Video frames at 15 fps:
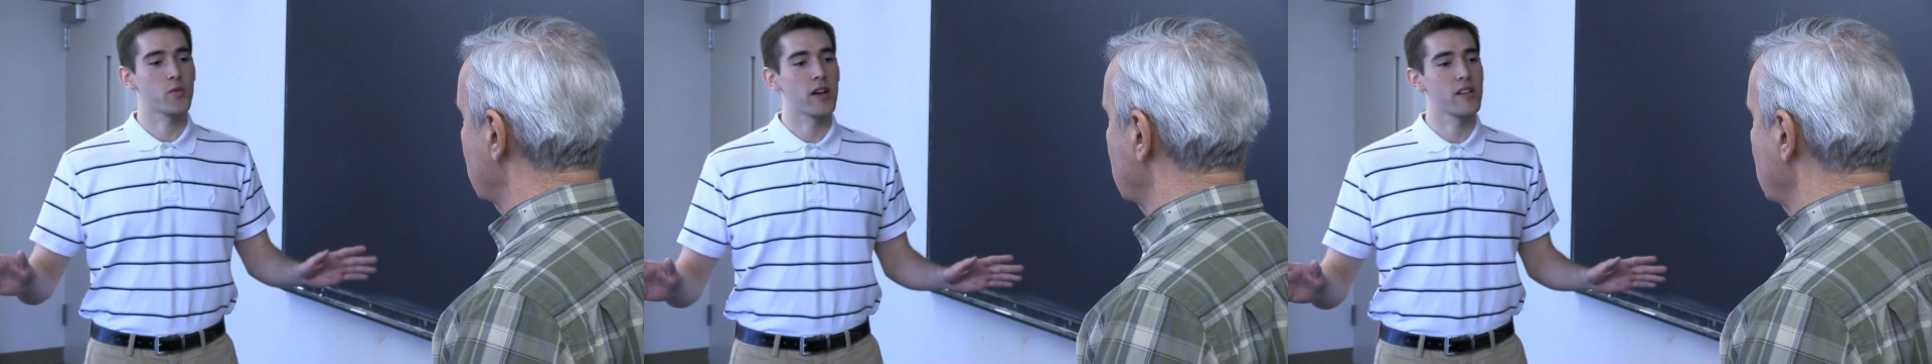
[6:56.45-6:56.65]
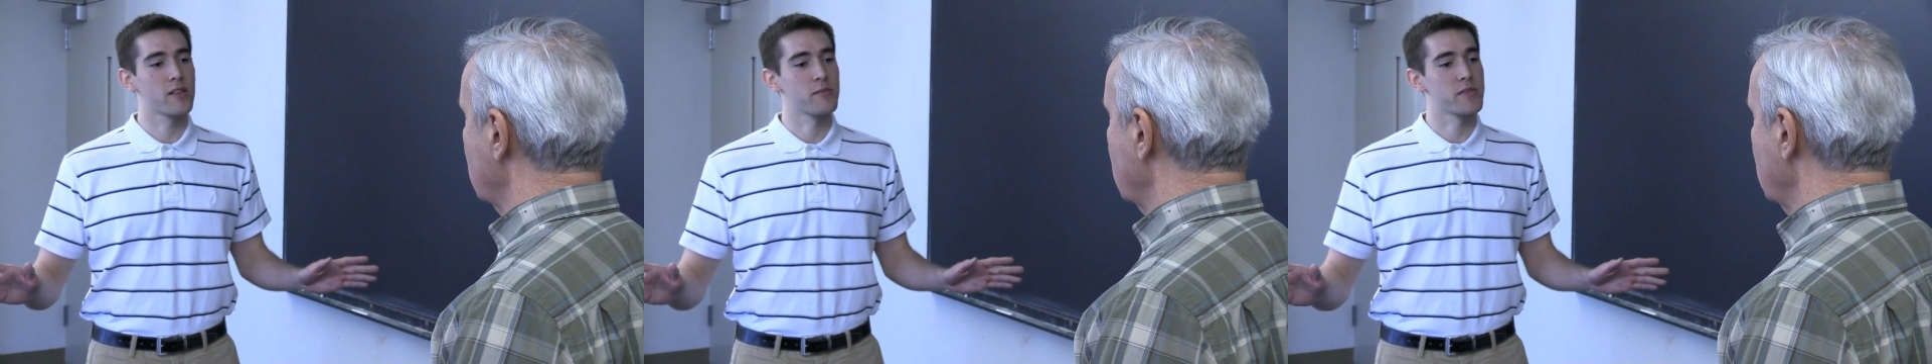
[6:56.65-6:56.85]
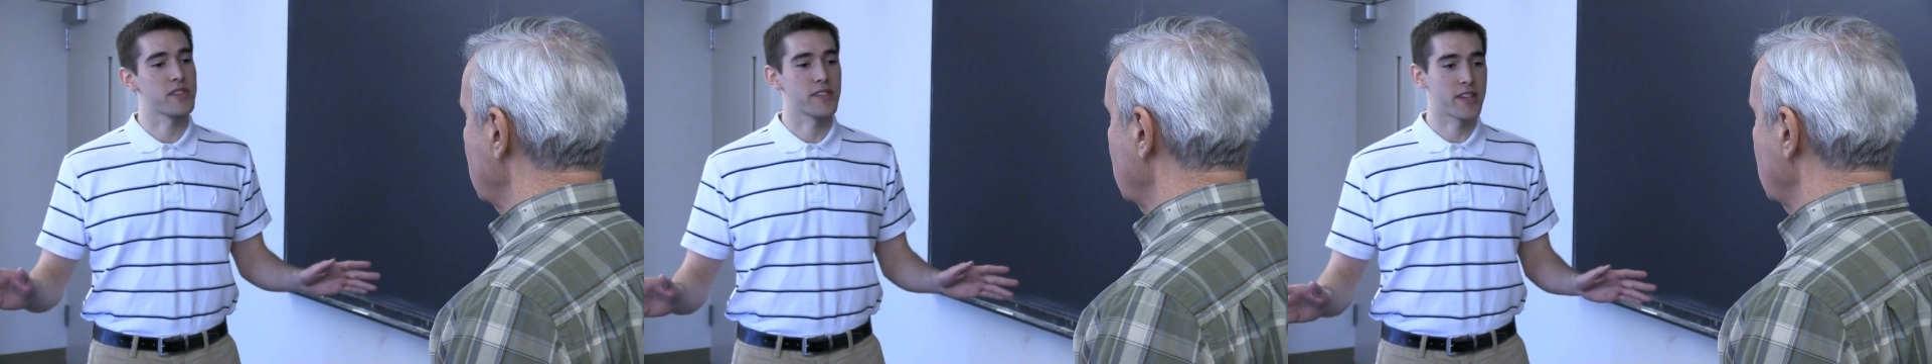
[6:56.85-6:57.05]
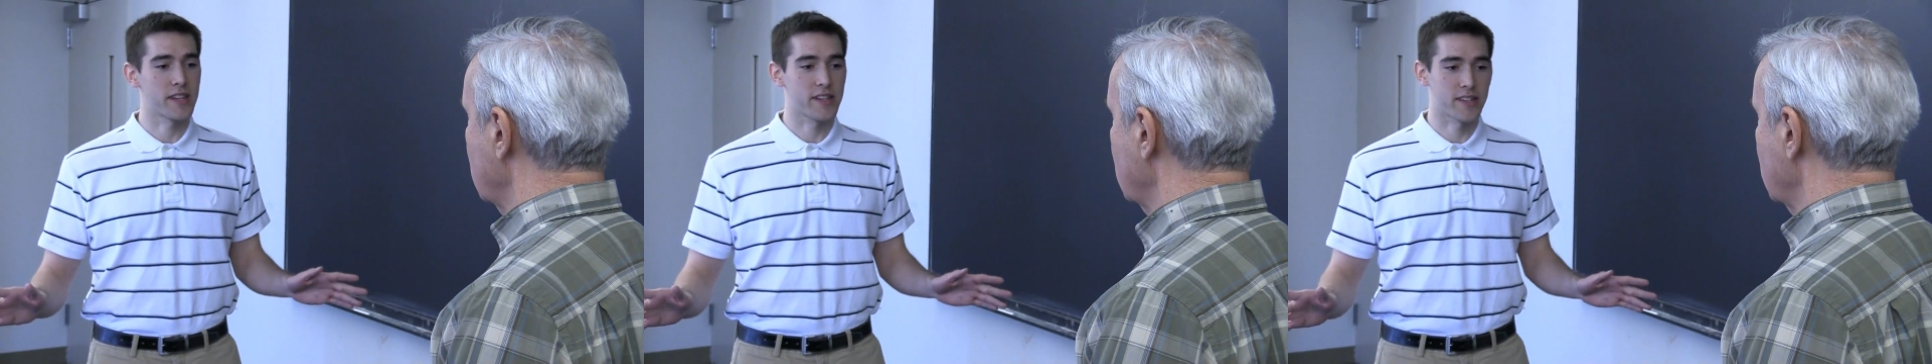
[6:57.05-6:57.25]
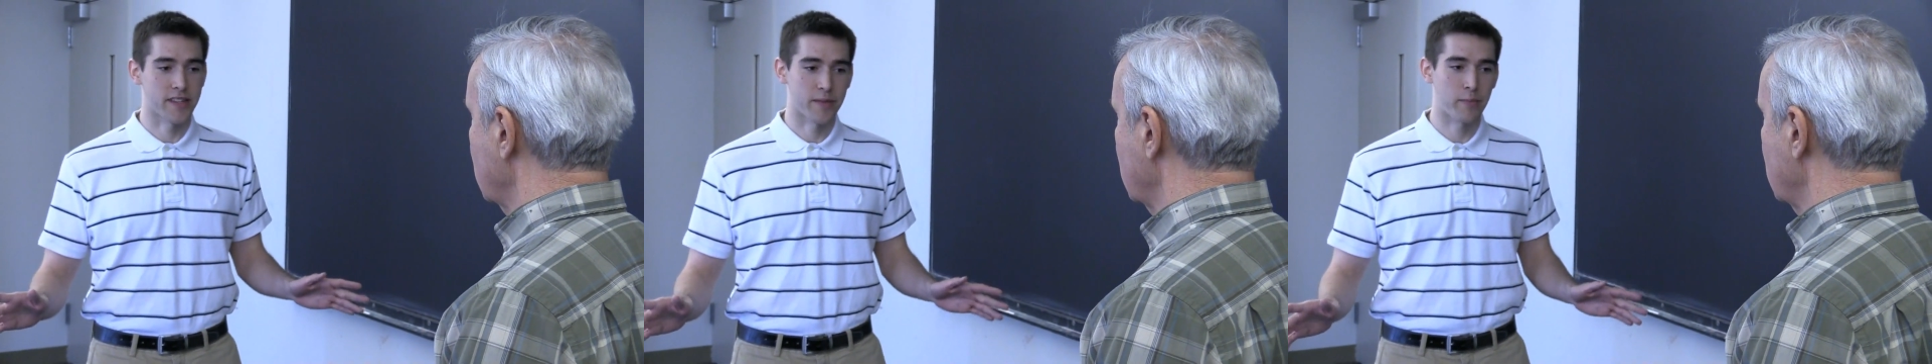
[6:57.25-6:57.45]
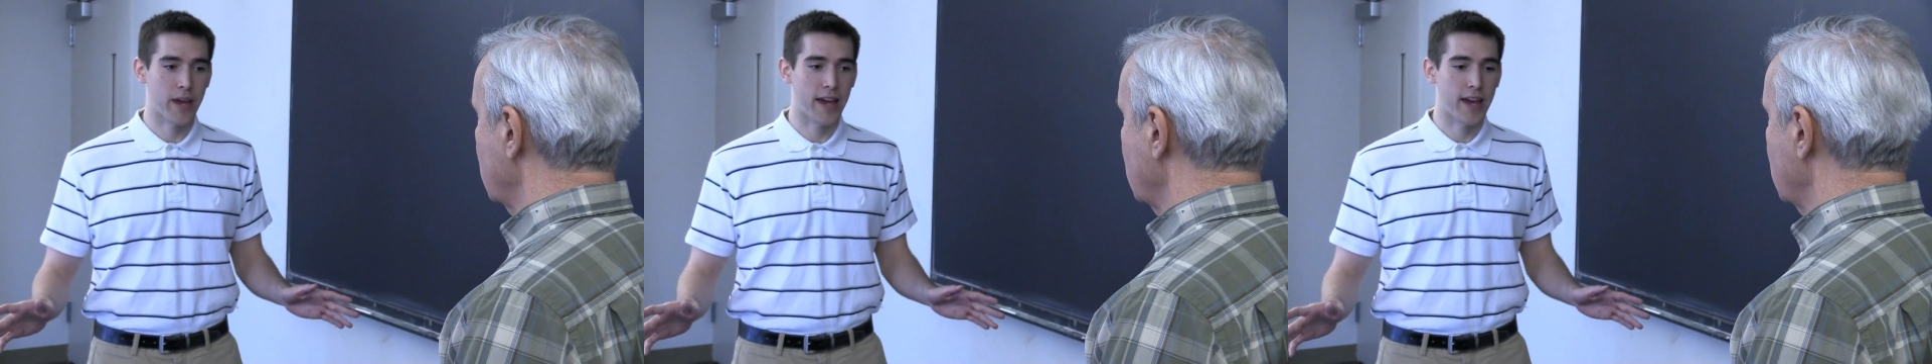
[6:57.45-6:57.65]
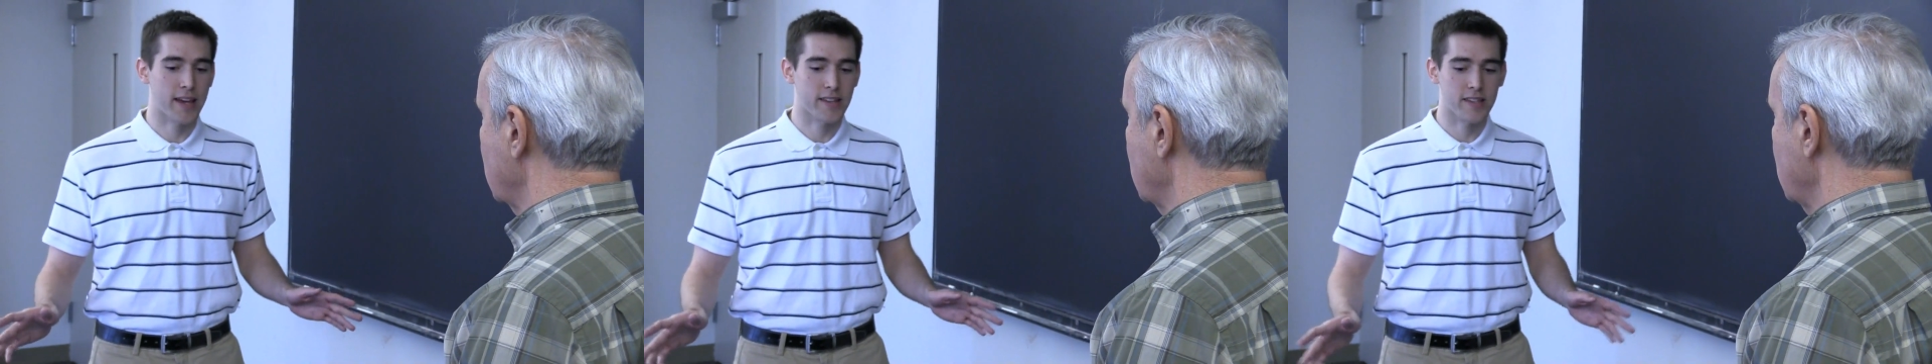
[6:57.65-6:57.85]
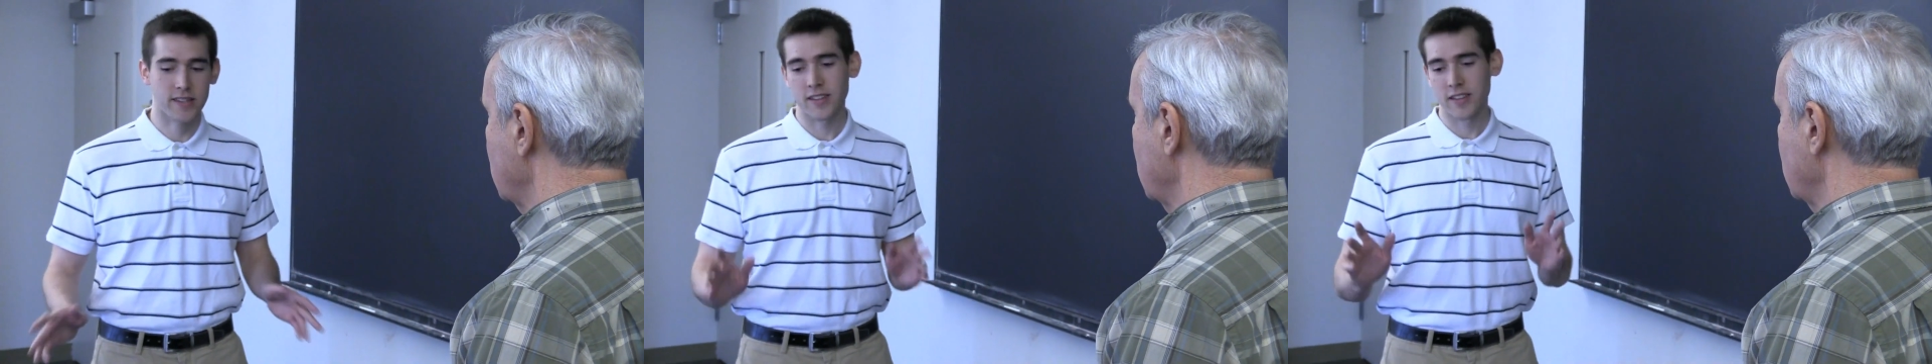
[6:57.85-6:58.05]
dwell on mistakes in the
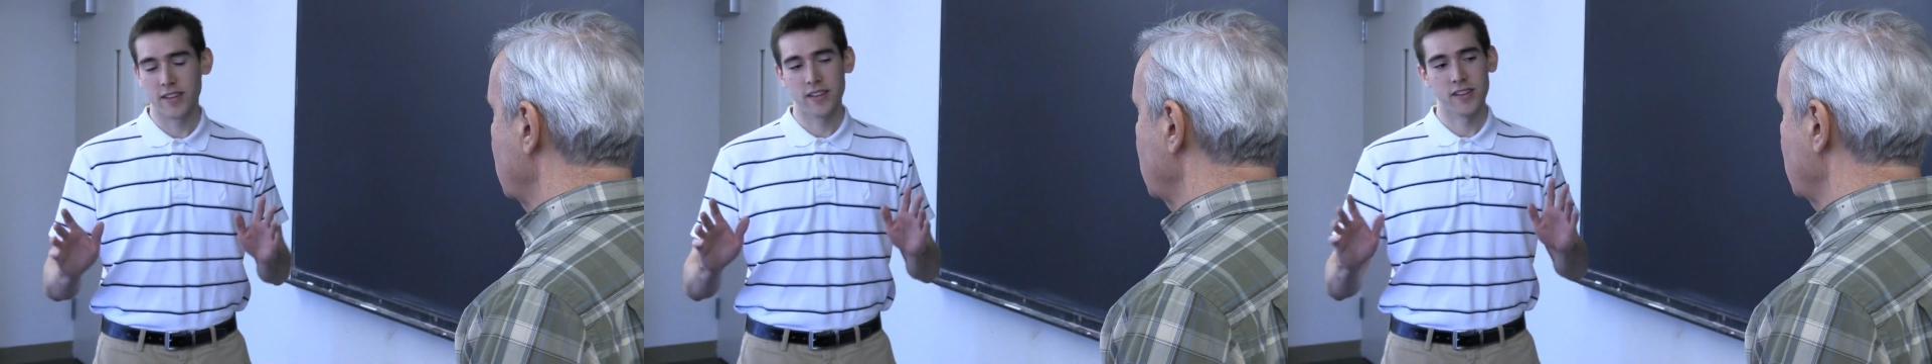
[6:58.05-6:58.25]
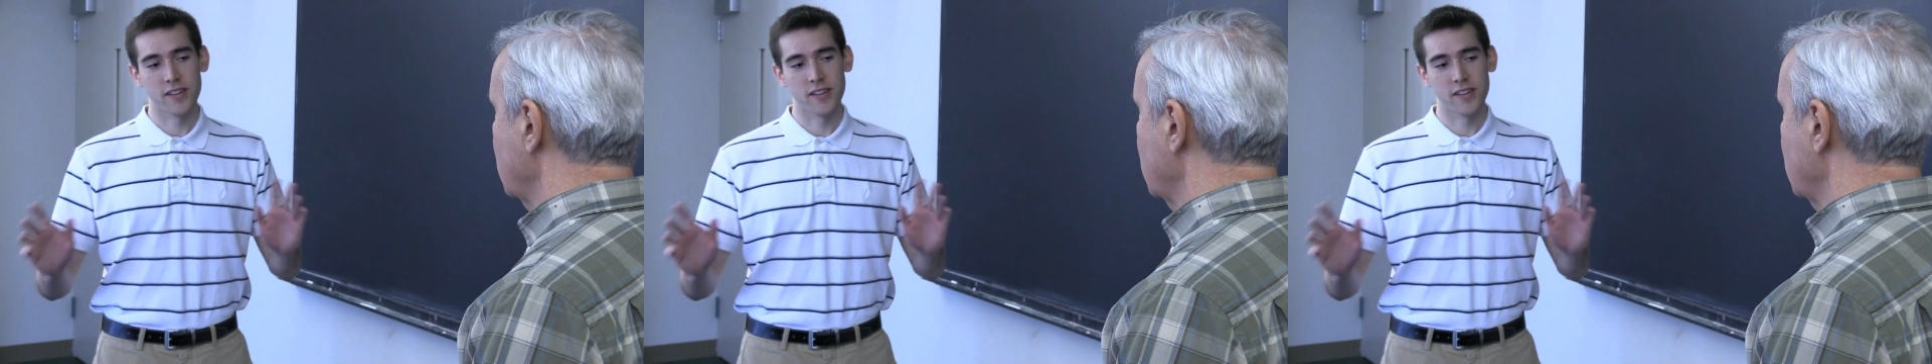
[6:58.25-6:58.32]
past.